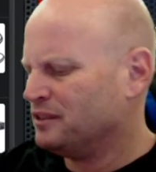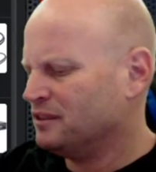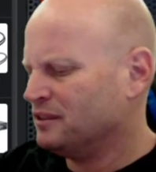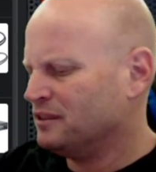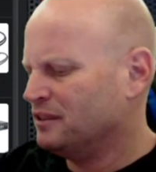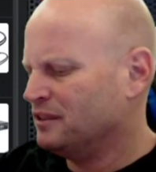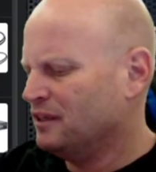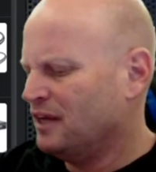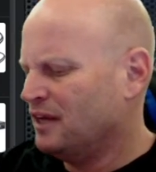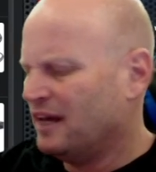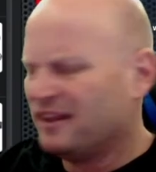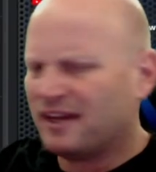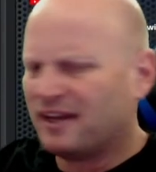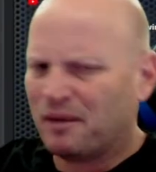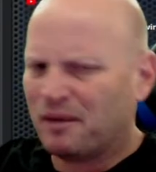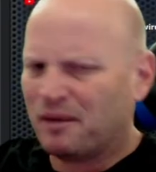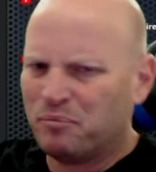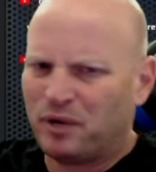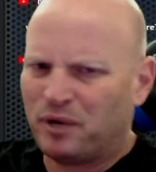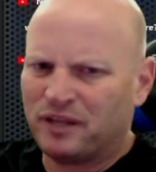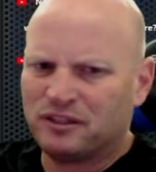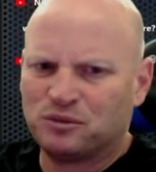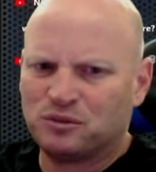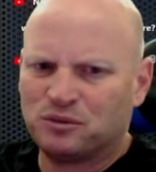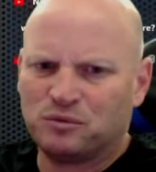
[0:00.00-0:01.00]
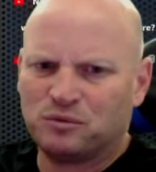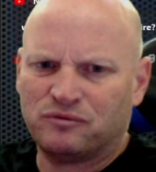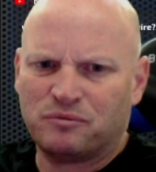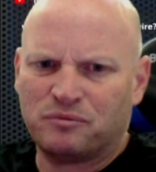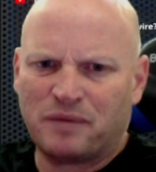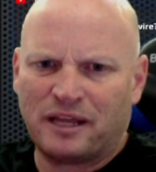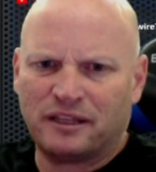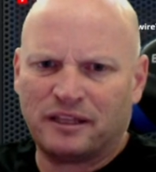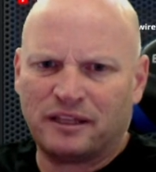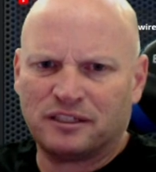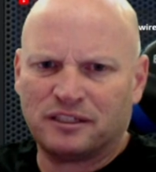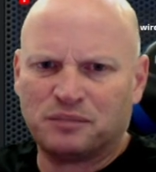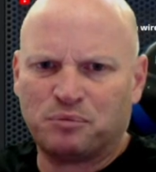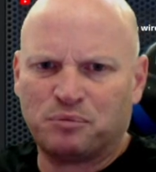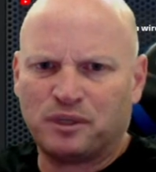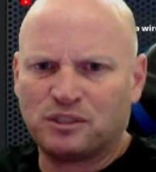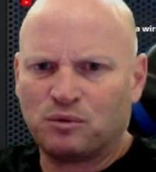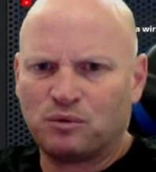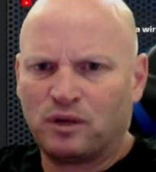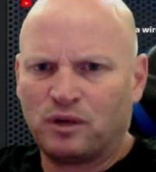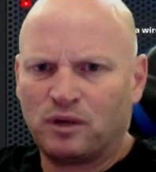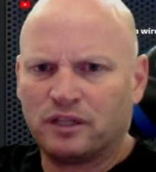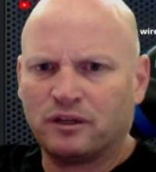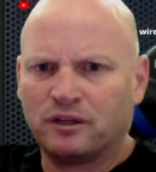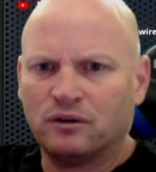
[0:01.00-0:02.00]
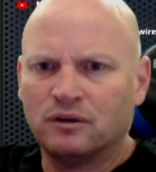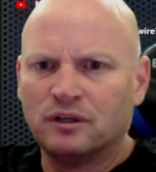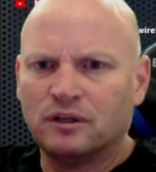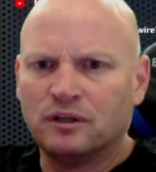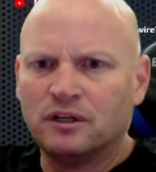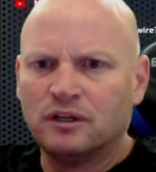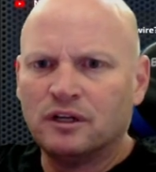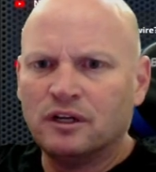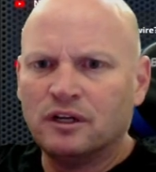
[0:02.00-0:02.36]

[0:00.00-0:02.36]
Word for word: I think I bought this one from AliExpress a while ago.